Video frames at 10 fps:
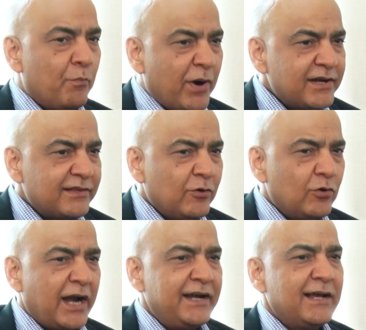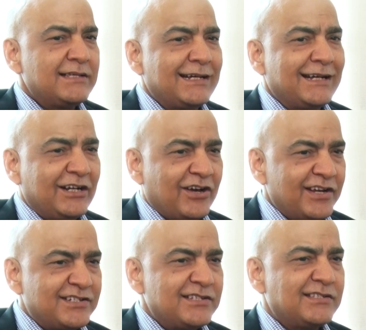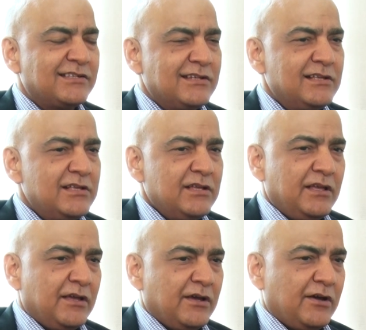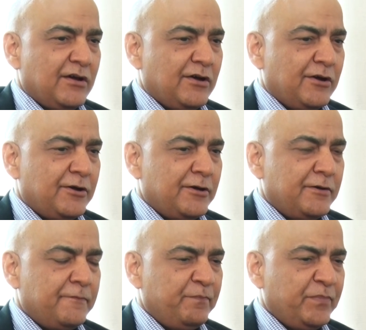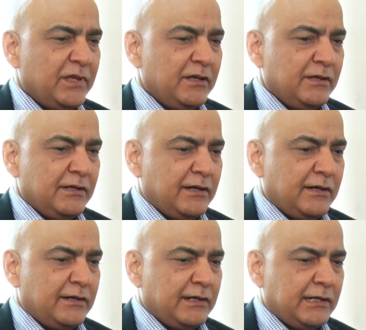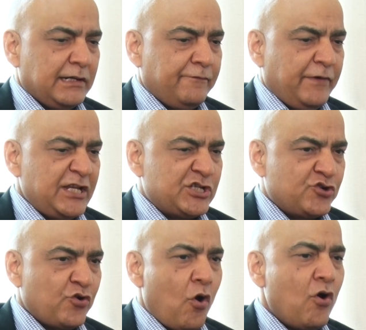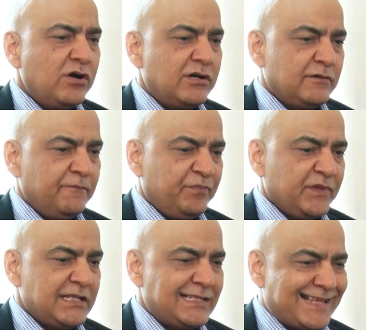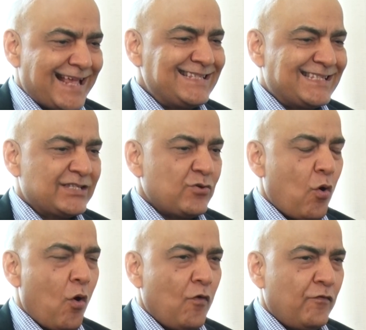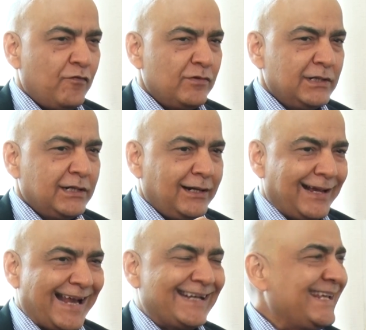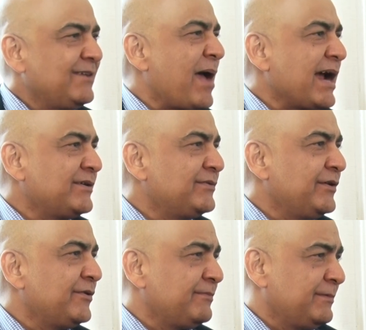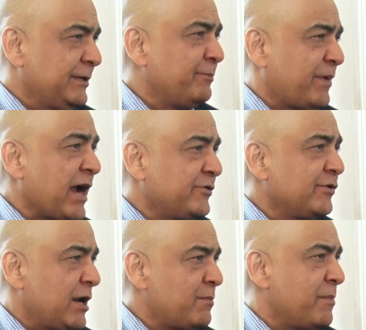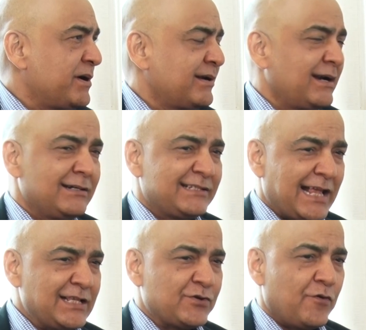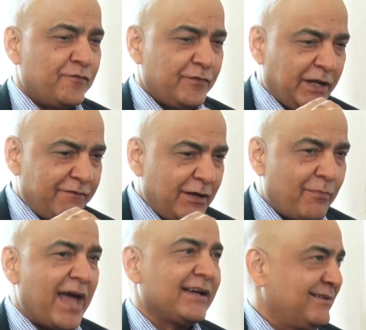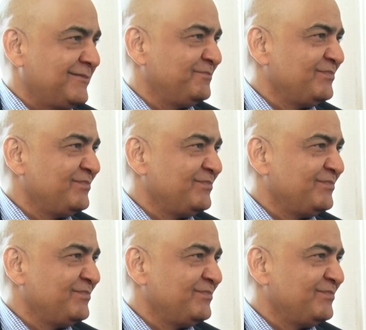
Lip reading: But the whole idea is that it encourages very strong sense of connecting back to your alma mater and sense of giving back.